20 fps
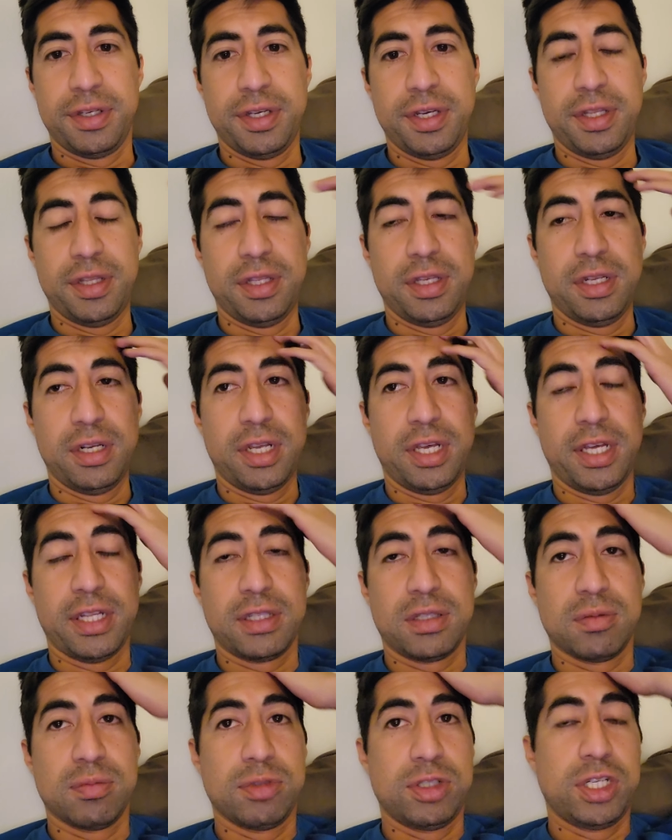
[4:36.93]
And then I had
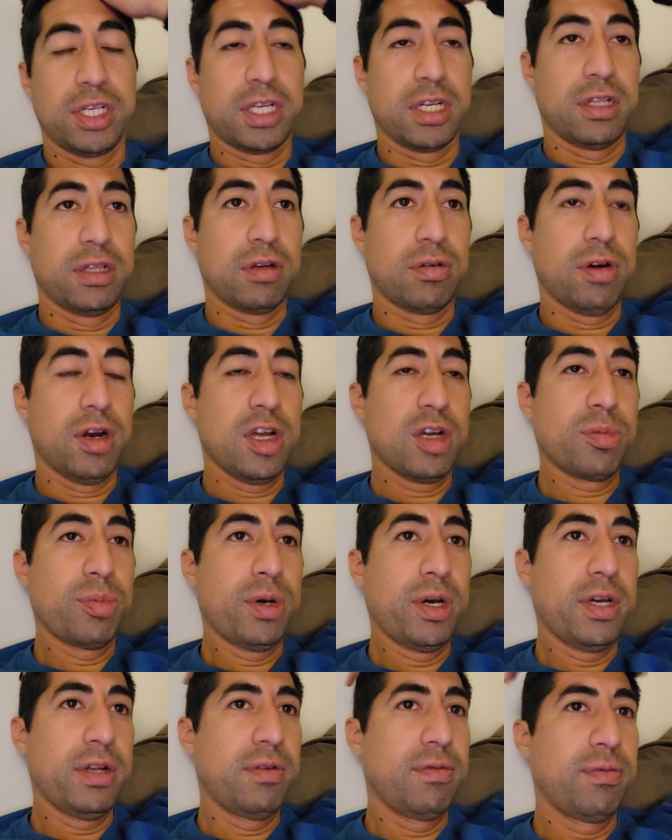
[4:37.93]
some chicken in the crock
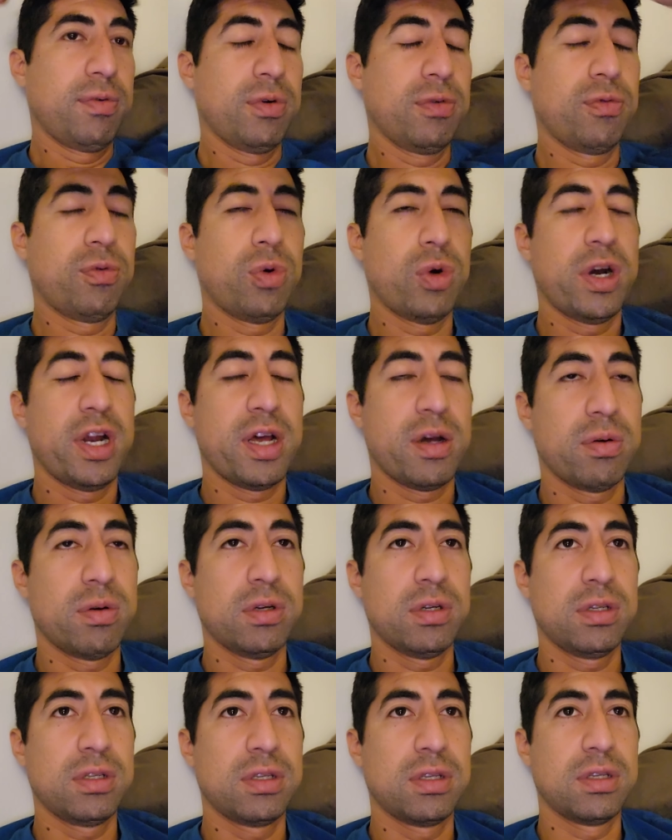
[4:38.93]
pot for four
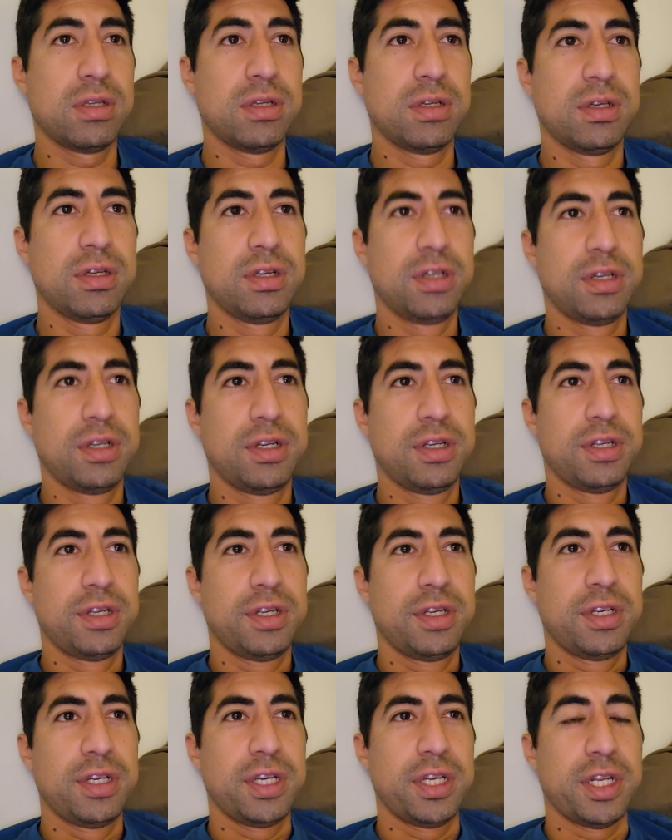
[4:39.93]
hours.
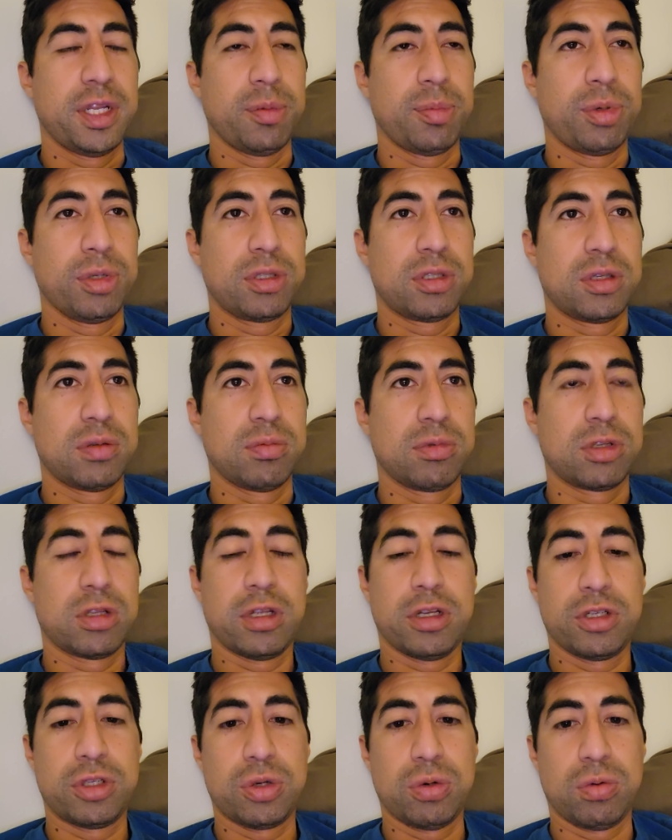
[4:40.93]
And I put some
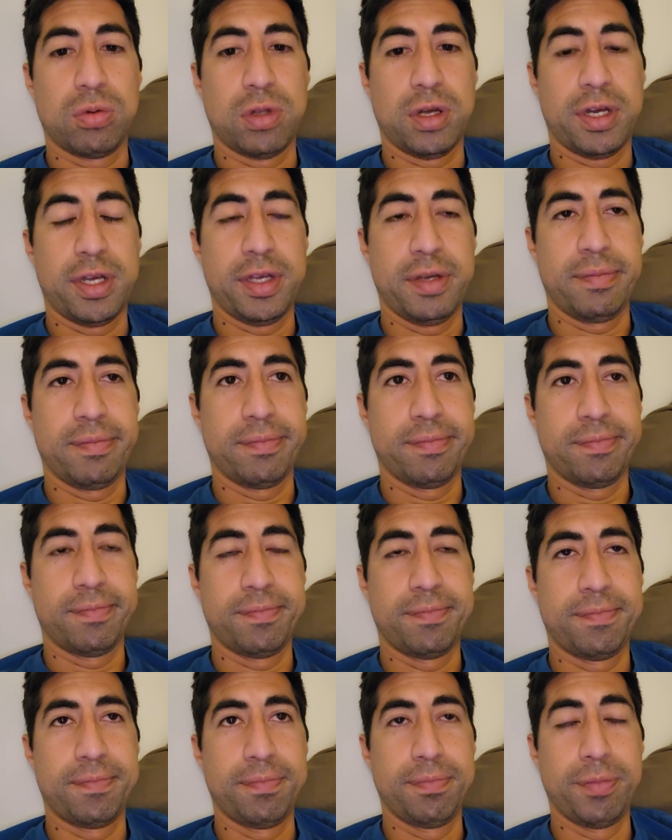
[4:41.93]
cilantro lime
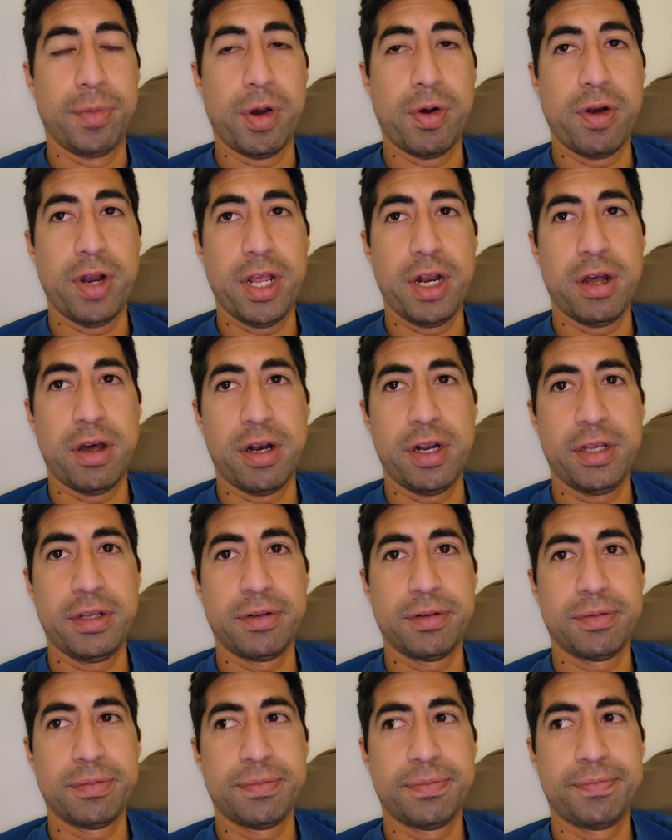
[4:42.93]
marinade on it.
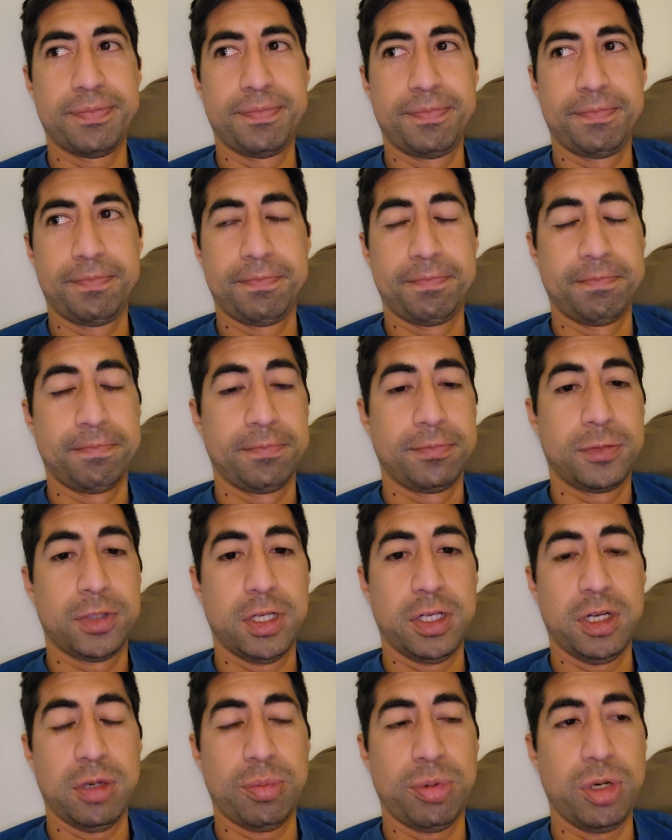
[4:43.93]

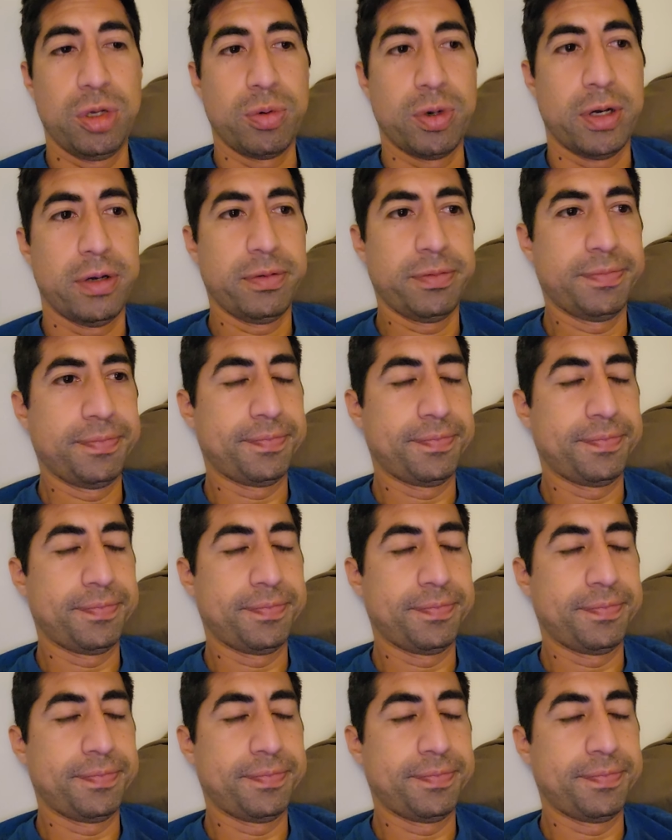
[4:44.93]
Turned out pretty well.